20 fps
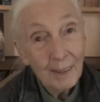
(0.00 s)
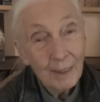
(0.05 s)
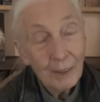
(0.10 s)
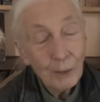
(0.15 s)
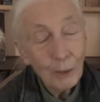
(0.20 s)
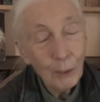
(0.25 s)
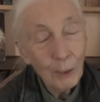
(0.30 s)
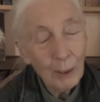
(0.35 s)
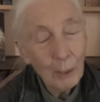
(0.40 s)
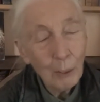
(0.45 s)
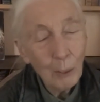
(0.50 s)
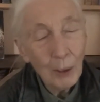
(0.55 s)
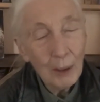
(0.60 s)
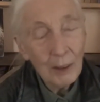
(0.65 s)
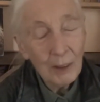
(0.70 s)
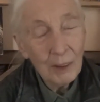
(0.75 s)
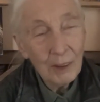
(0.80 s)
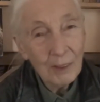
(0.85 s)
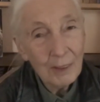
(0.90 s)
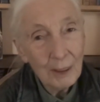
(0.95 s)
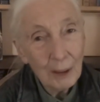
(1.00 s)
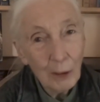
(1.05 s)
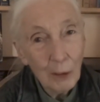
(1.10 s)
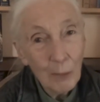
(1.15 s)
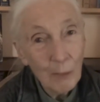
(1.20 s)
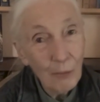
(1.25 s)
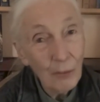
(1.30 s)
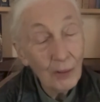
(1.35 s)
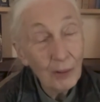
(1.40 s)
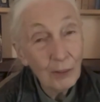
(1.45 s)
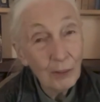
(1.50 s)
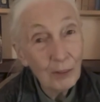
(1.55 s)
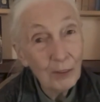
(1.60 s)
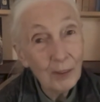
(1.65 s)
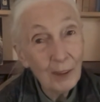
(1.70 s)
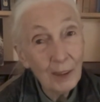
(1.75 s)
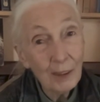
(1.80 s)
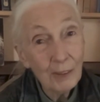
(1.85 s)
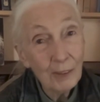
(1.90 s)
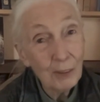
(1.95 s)
So I went to the
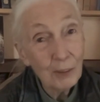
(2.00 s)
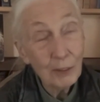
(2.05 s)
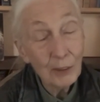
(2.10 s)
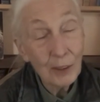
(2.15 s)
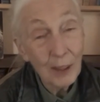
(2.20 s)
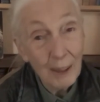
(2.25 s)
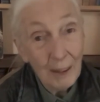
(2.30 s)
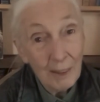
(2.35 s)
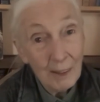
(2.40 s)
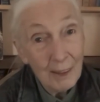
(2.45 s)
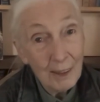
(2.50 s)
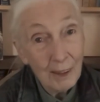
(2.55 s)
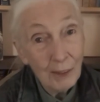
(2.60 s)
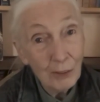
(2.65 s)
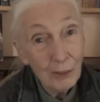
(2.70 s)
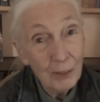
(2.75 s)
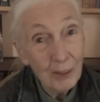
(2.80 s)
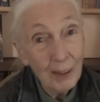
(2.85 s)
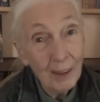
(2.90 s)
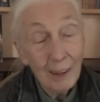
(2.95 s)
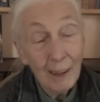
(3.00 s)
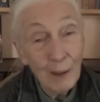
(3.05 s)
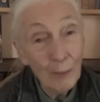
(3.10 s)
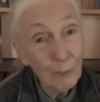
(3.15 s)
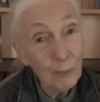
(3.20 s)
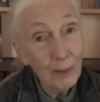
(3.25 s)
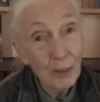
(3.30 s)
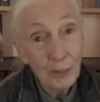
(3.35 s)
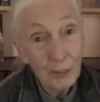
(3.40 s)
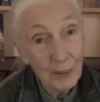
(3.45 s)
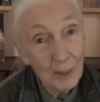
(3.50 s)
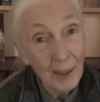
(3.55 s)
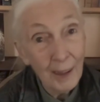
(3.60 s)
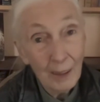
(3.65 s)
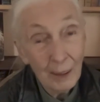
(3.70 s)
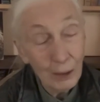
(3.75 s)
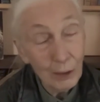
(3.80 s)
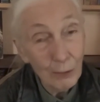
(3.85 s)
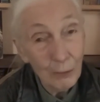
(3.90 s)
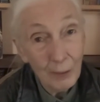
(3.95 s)
conference as a scientist. I left as an
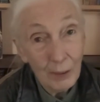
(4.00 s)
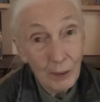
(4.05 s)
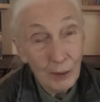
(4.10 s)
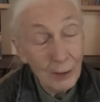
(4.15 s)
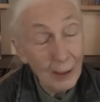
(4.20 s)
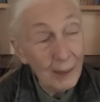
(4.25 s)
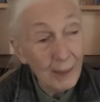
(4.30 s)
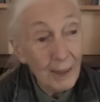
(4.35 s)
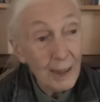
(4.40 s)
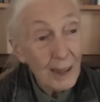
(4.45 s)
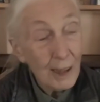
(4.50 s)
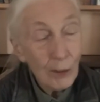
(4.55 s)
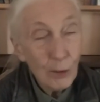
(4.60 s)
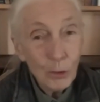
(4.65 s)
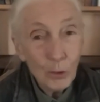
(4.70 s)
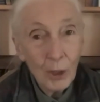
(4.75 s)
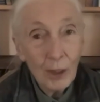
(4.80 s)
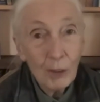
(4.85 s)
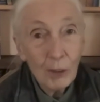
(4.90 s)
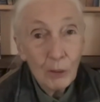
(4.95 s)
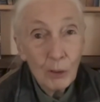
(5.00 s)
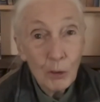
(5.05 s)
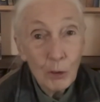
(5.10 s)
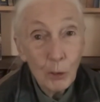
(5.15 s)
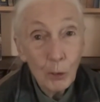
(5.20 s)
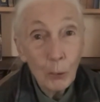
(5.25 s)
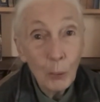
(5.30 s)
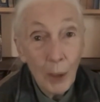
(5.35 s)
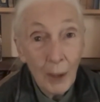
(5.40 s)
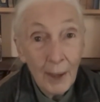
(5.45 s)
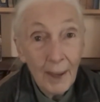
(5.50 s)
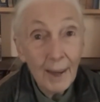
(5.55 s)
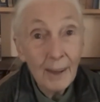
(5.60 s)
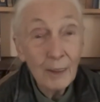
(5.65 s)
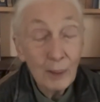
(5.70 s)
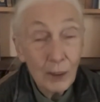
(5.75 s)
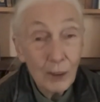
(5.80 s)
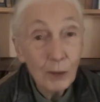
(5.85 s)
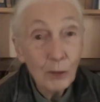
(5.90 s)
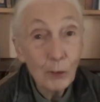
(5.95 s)
activist. I just knew I
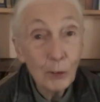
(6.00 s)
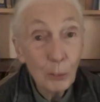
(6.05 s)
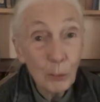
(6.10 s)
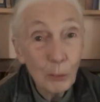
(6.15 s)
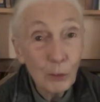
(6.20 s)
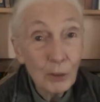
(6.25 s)
had to do